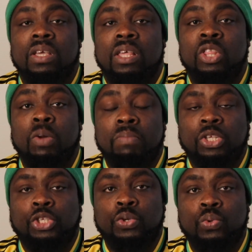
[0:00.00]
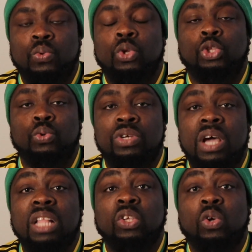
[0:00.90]
Number two, do
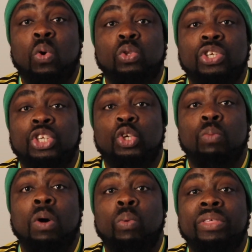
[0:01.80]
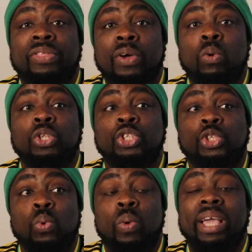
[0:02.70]
not go to Cuba without
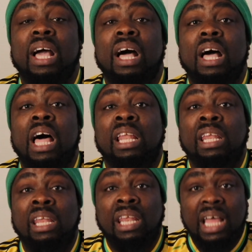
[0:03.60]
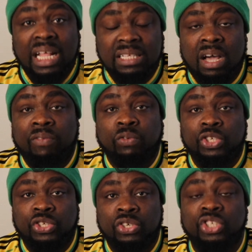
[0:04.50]
doing a lot of
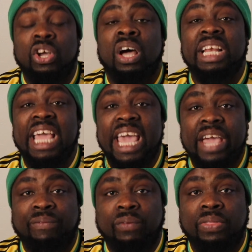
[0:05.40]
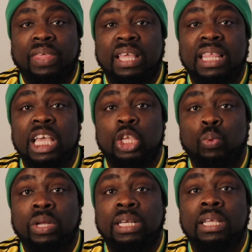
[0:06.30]
research on everything that you
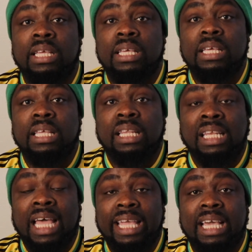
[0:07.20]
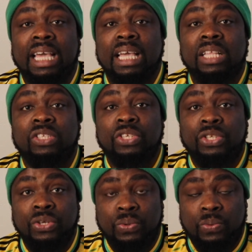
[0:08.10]
would like to
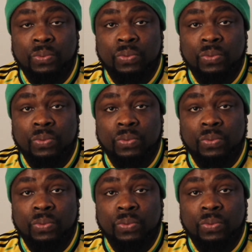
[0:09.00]
do.